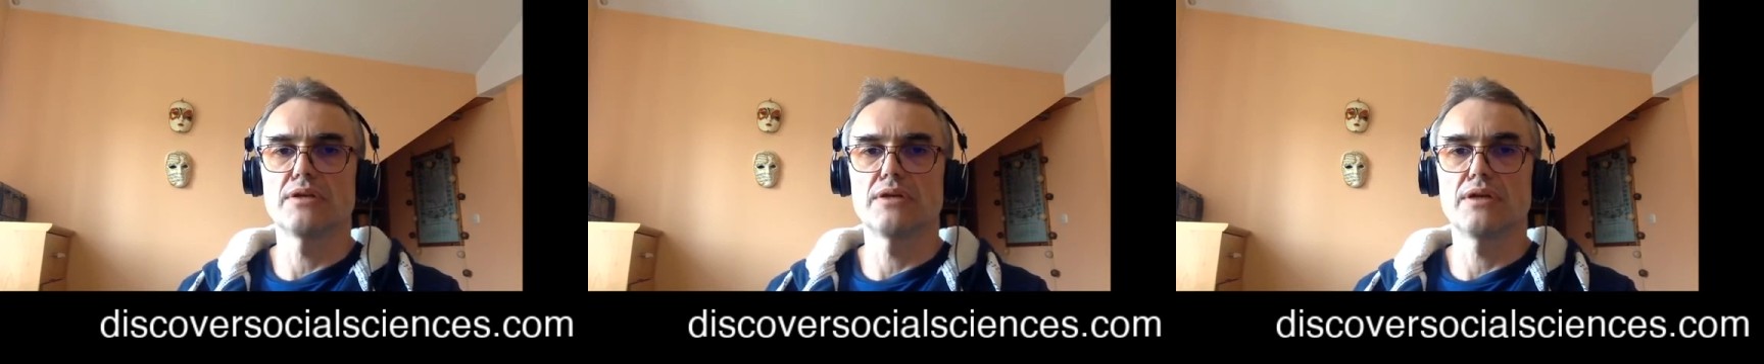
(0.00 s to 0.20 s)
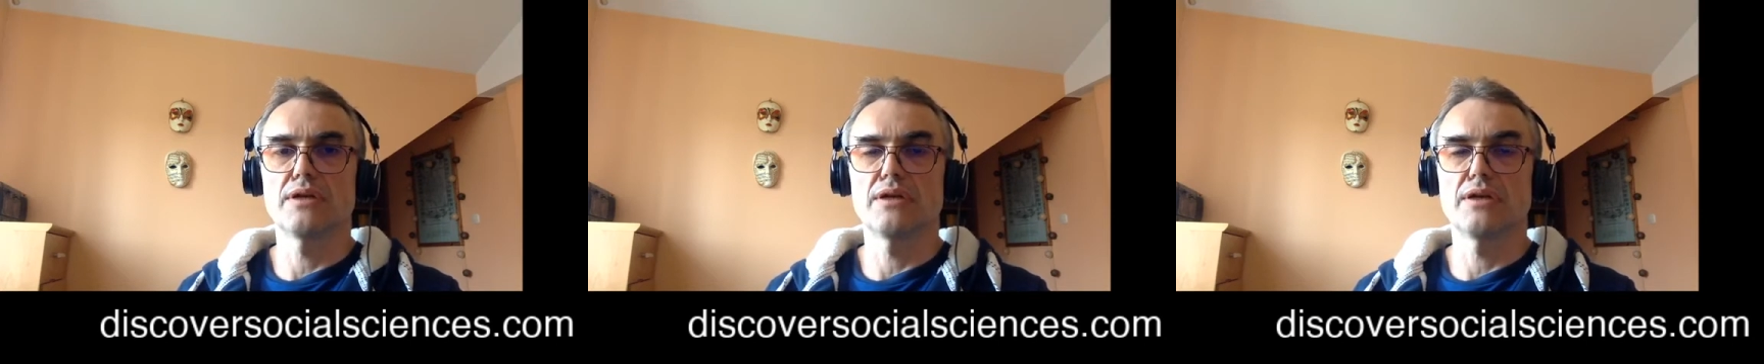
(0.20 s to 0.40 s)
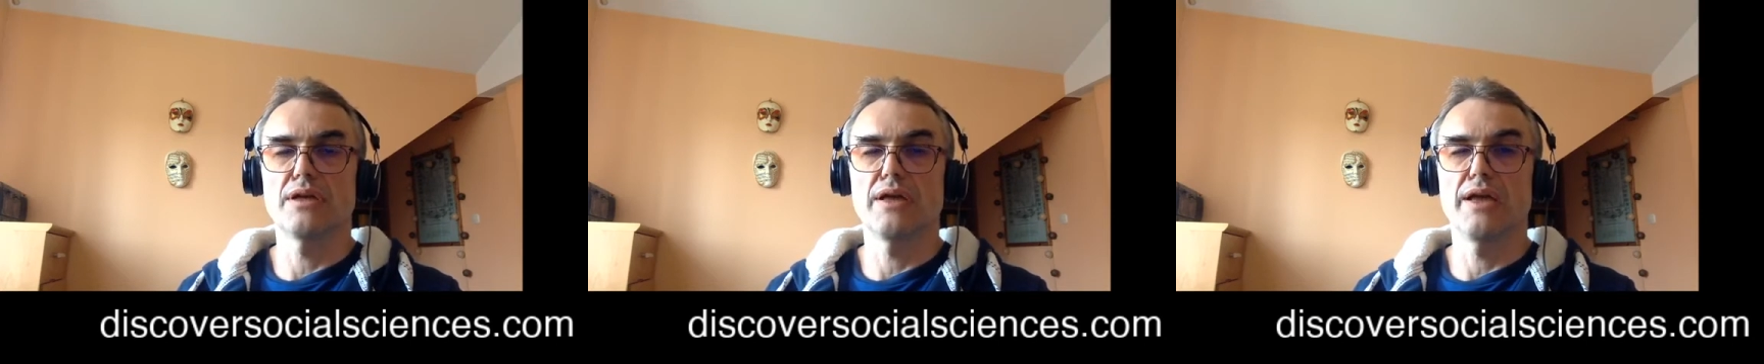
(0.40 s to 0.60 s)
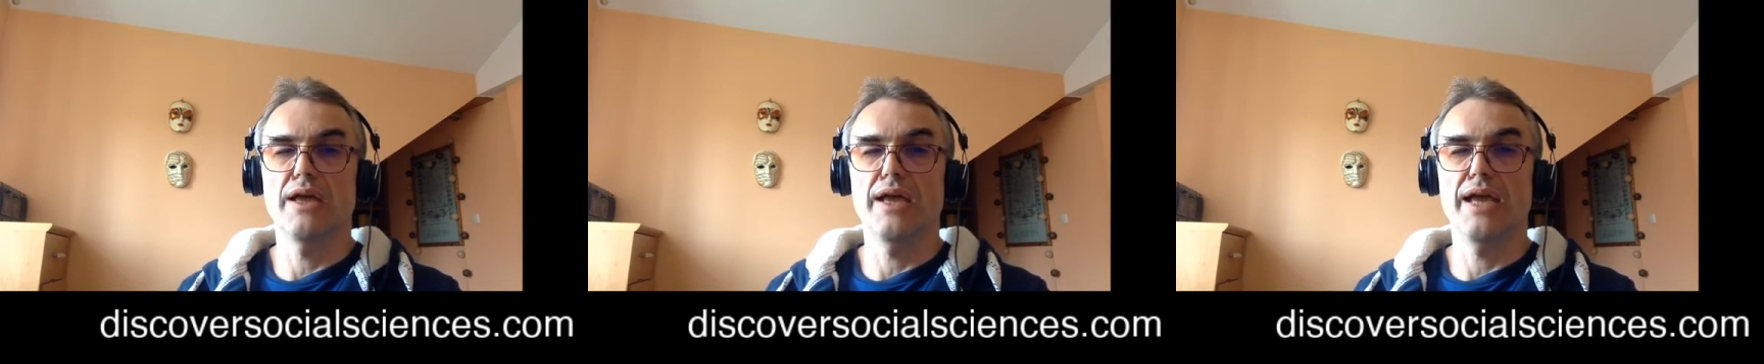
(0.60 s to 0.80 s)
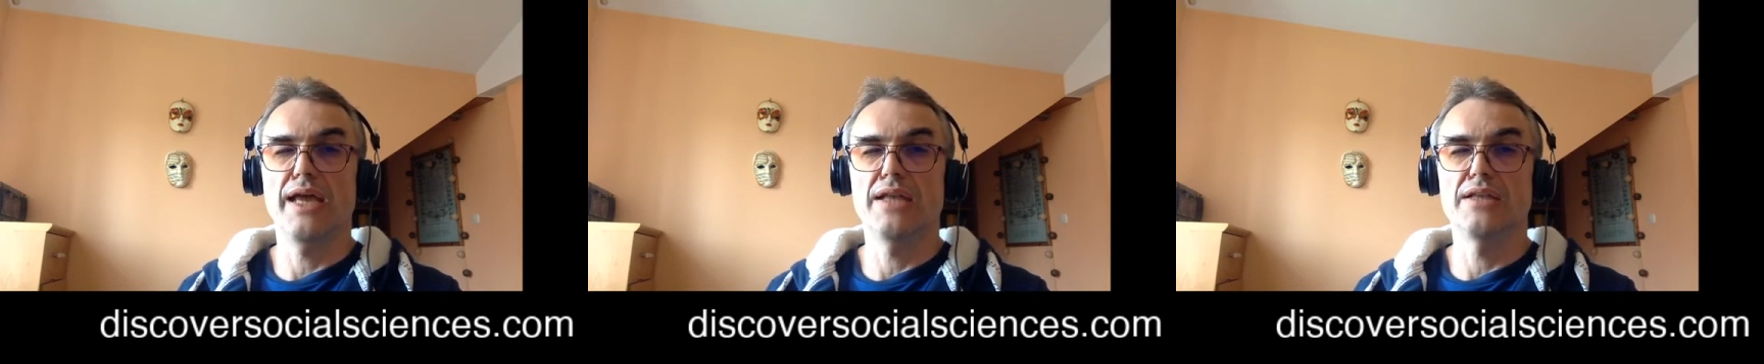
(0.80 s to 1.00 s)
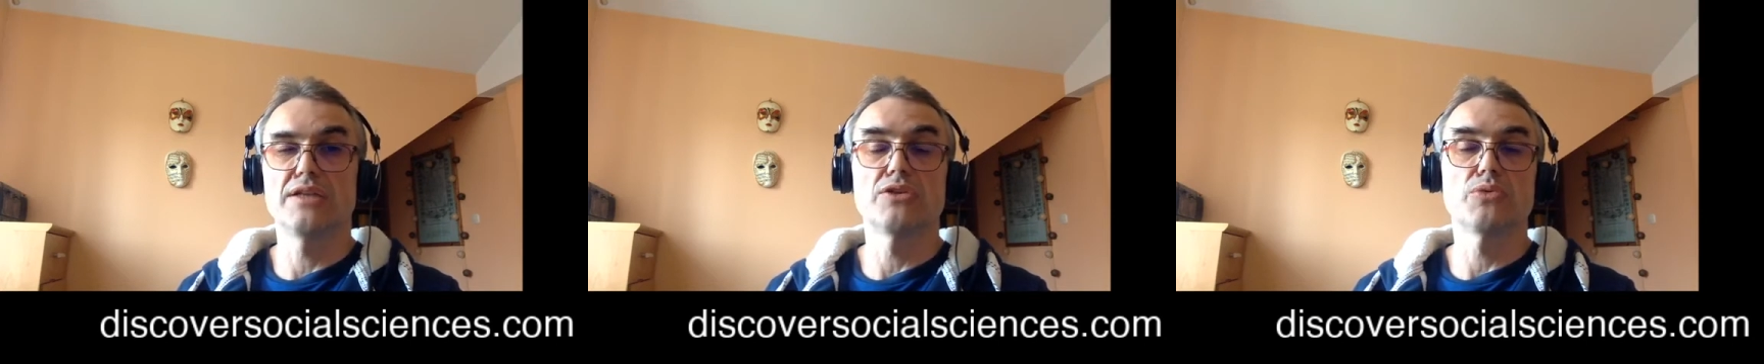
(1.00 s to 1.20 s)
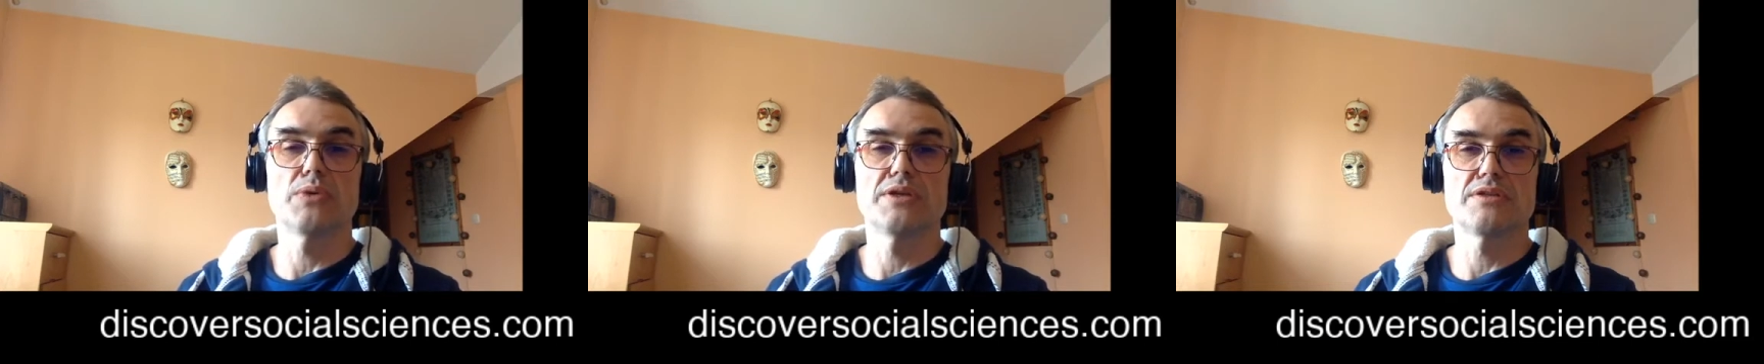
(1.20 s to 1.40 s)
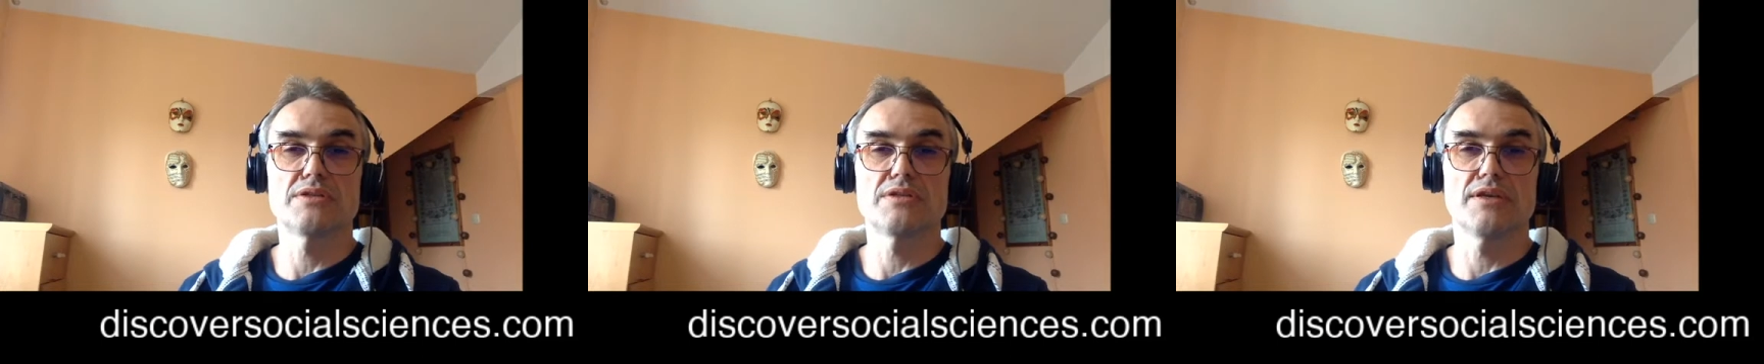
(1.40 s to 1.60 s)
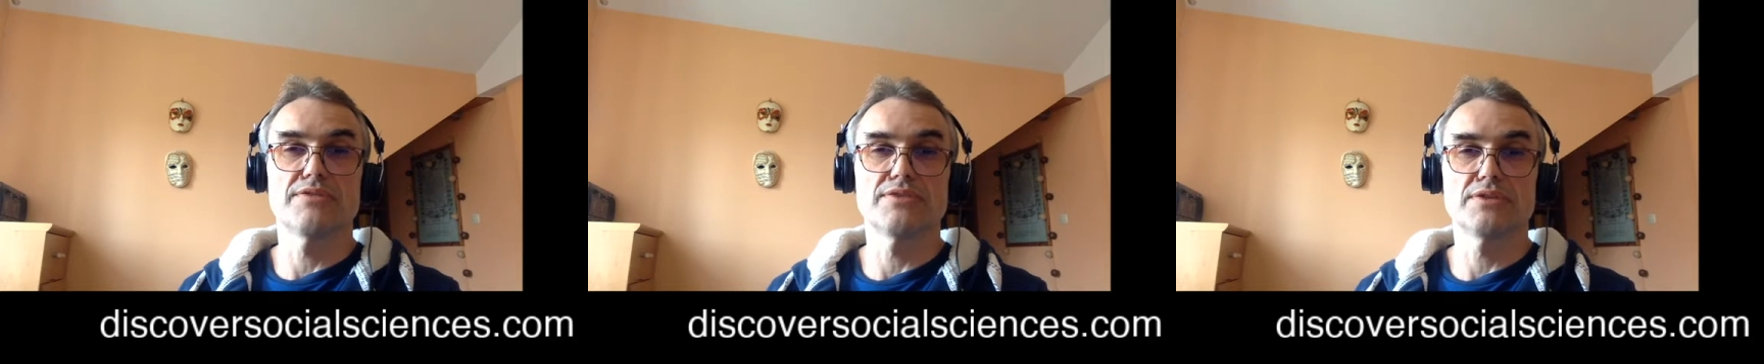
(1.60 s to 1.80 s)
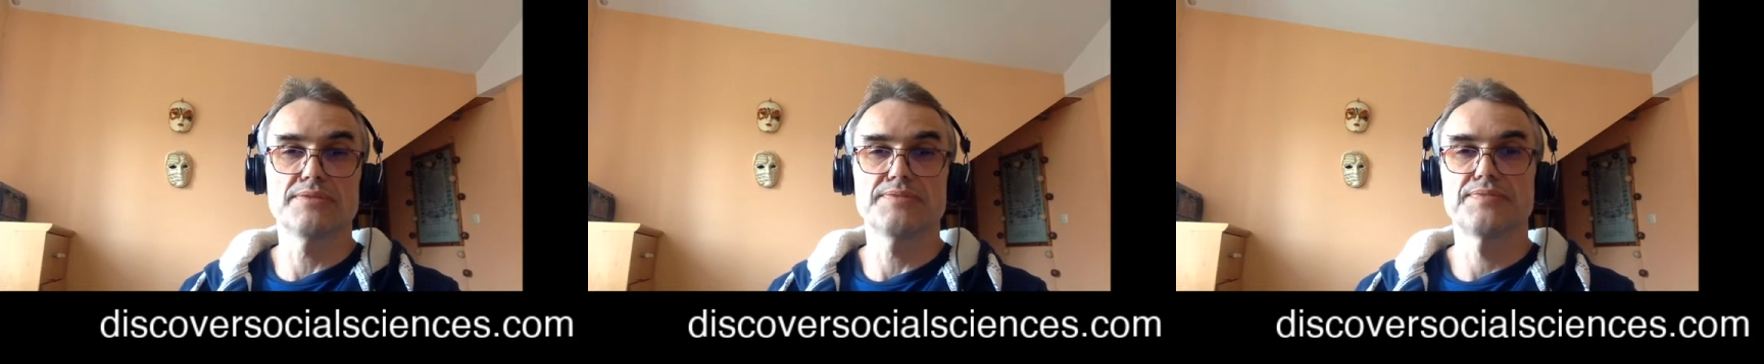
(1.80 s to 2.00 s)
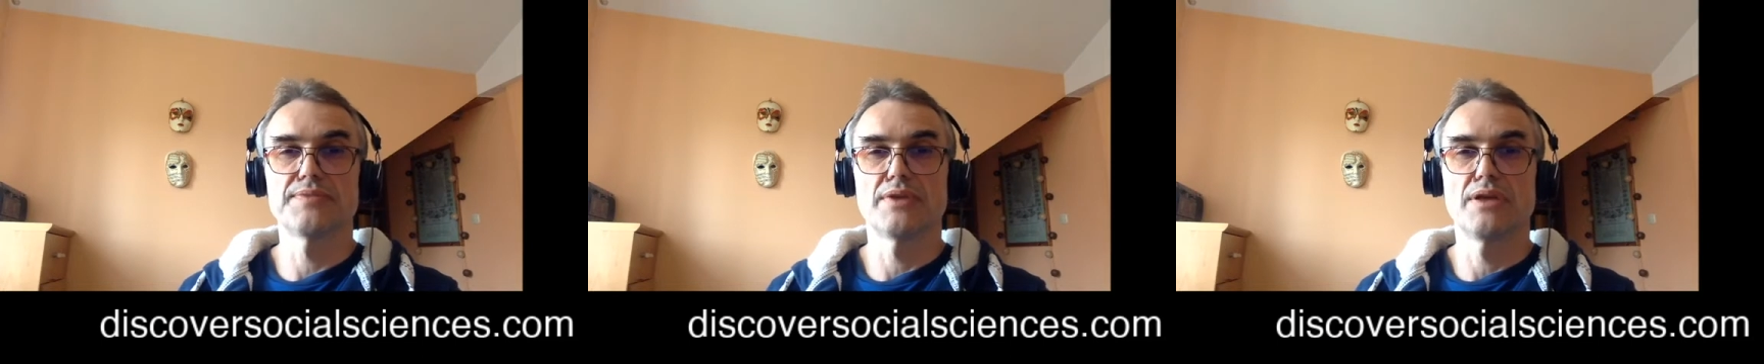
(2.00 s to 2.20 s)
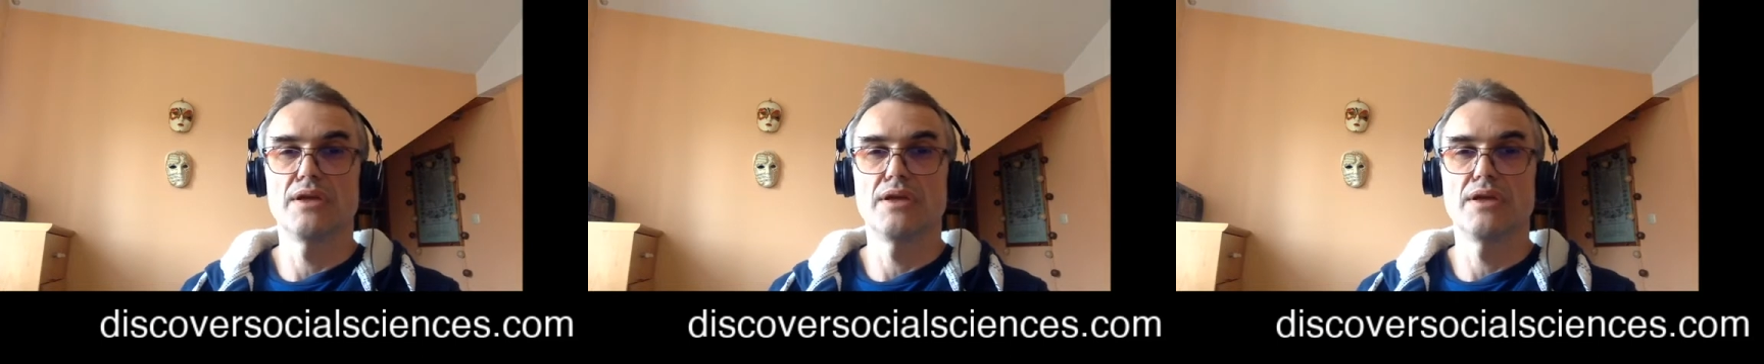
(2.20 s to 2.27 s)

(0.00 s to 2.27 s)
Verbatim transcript: 1827